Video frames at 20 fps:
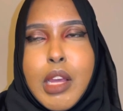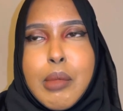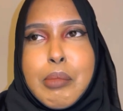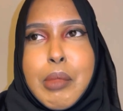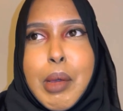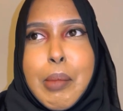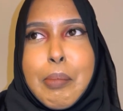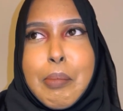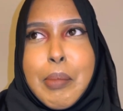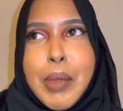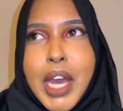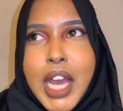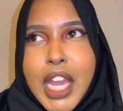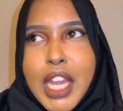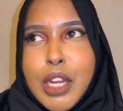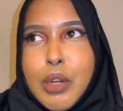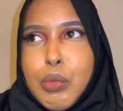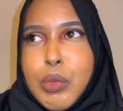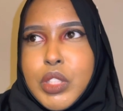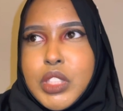My
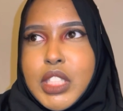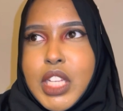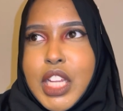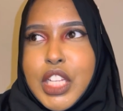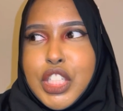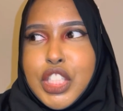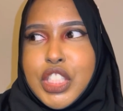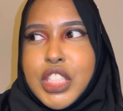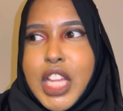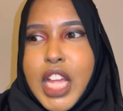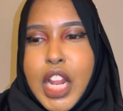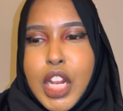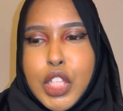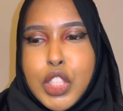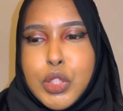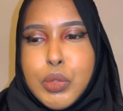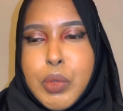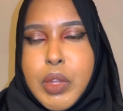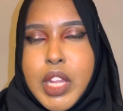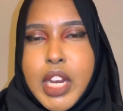mind was like just
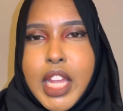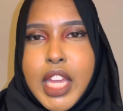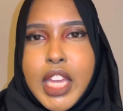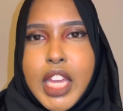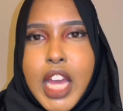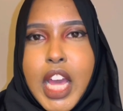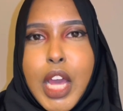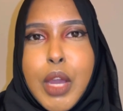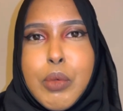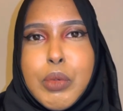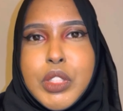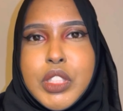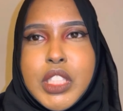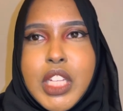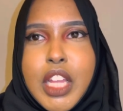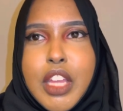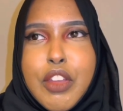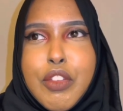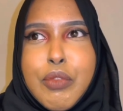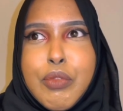elsewhere. Like, I was
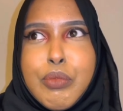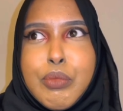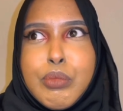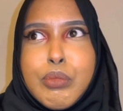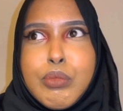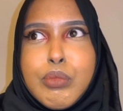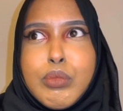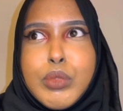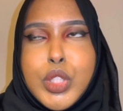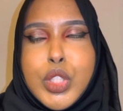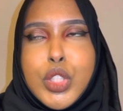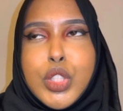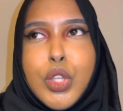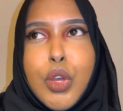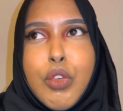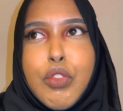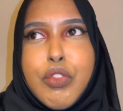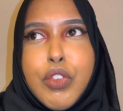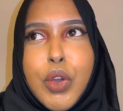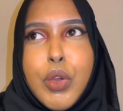like
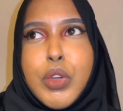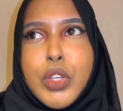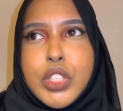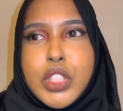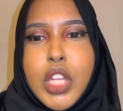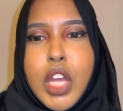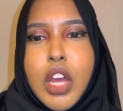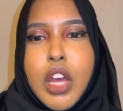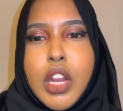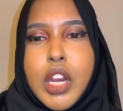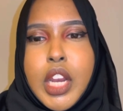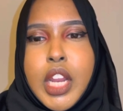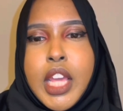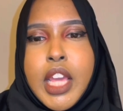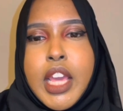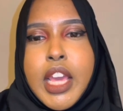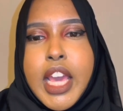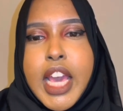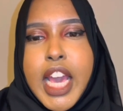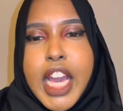so focused on
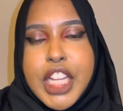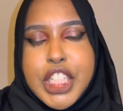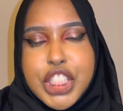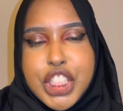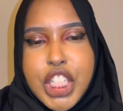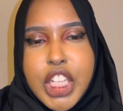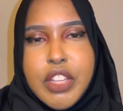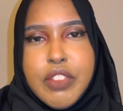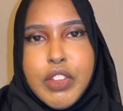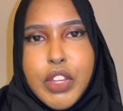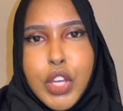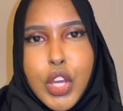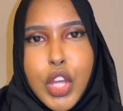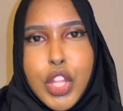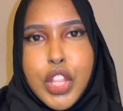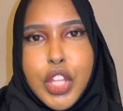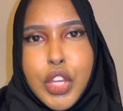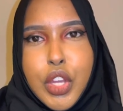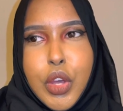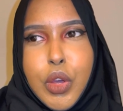achieving
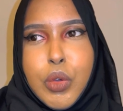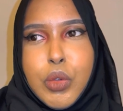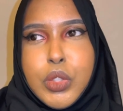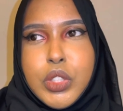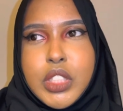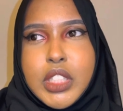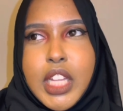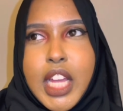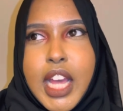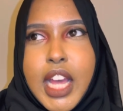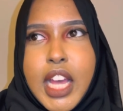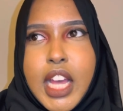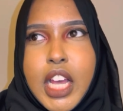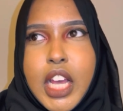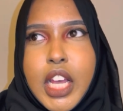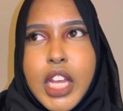other goals that